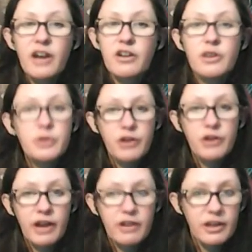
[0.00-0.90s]
You're not doing your
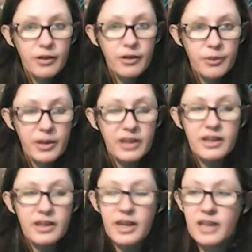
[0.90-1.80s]
hair any other
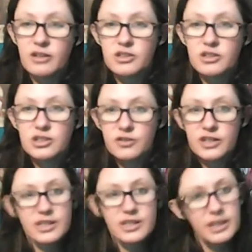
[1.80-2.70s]
way, and you're still
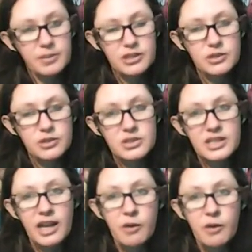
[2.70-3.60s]
very like much so stick
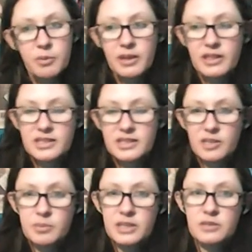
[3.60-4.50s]
out with being this. We like, know
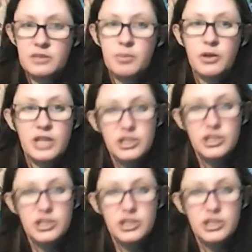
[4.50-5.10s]
who you are, man.